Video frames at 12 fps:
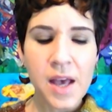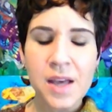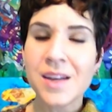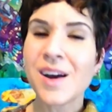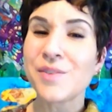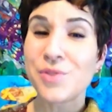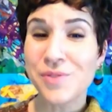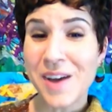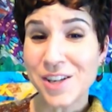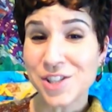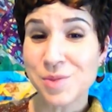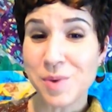Now, if you've
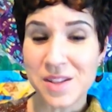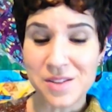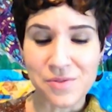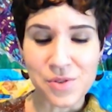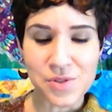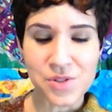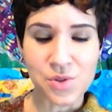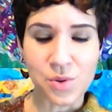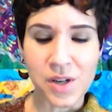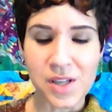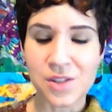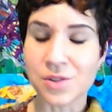actually read the full
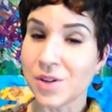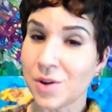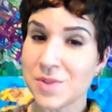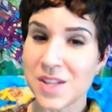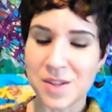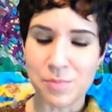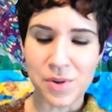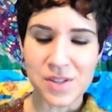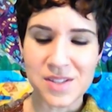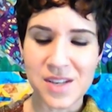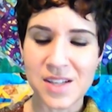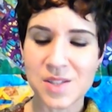story, you'll know that the
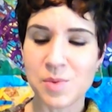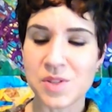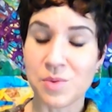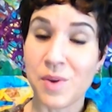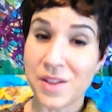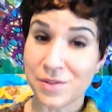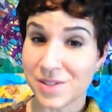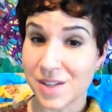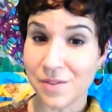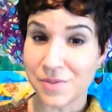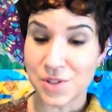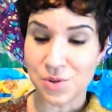princess was a rather
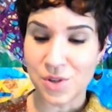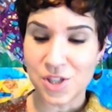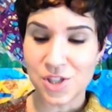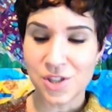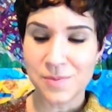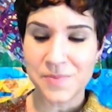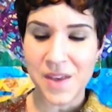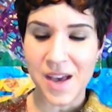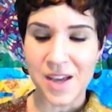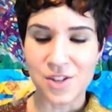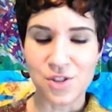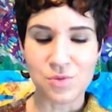selfish creature,
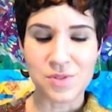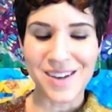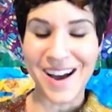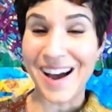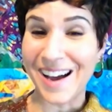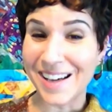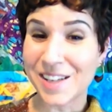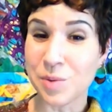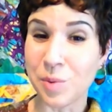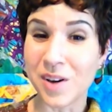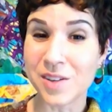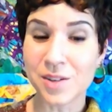and you'd kind
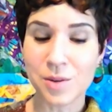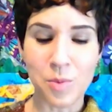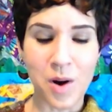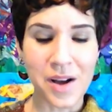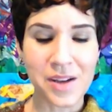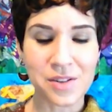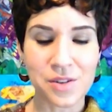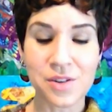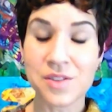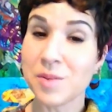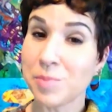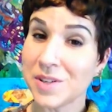of wonder why on
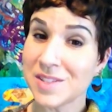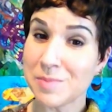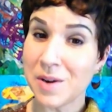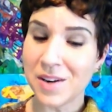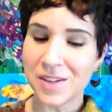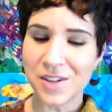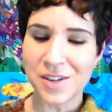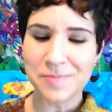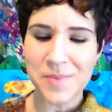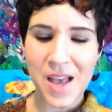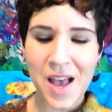earth the prince married her.